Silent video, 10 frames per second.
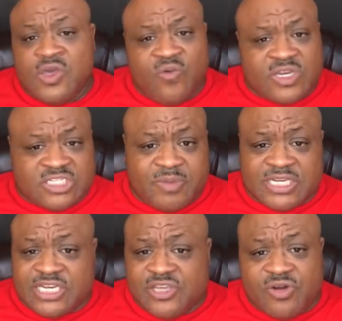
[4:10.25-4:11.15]
which is
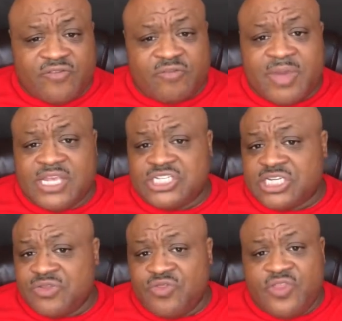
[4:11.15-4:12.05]
basically your
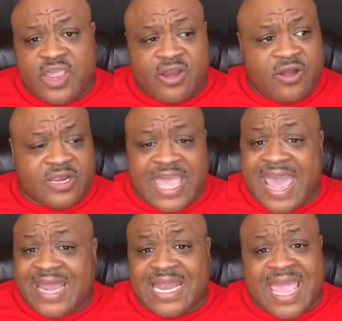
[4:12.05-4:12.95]
information, their
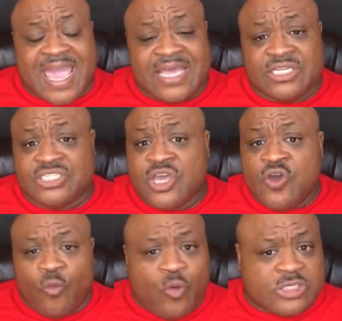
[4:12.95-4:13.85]
guidelines,
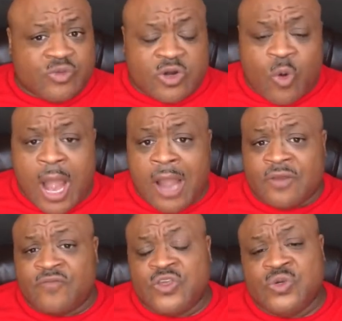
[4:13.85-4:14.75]
what's required
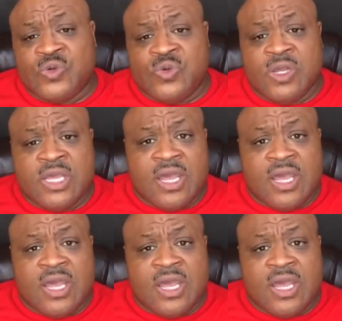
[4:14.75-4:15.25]
of you,